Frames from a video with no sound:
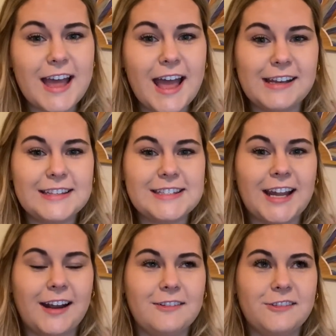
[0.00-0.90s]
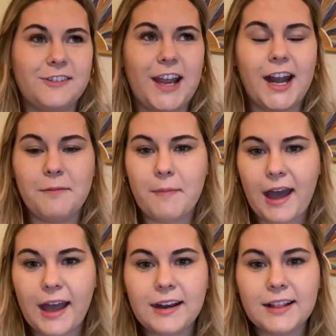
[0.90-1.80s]
And instead of getting
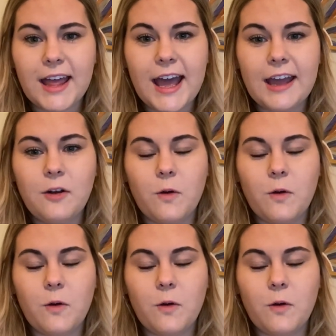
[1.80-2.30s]
mad at that